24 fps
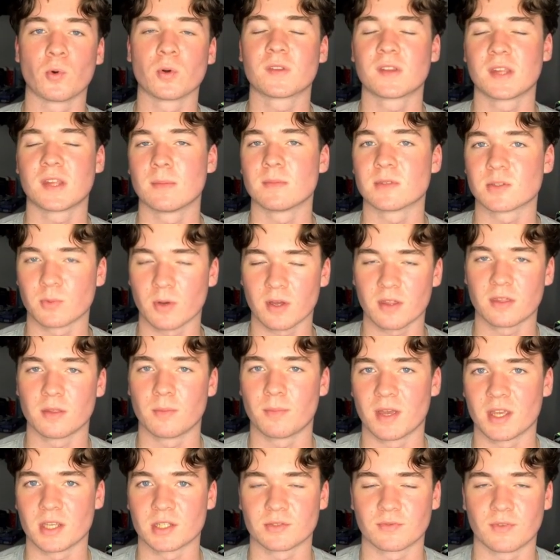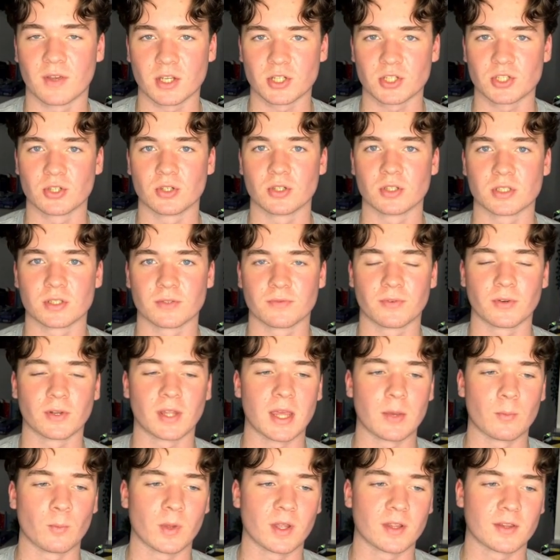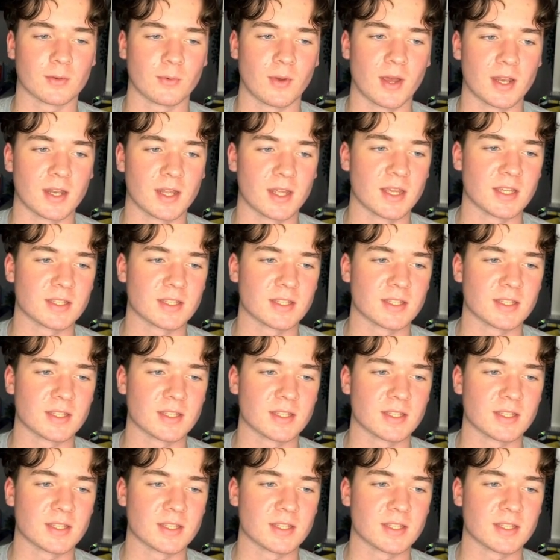teams with the best fixtures for Game Week 20.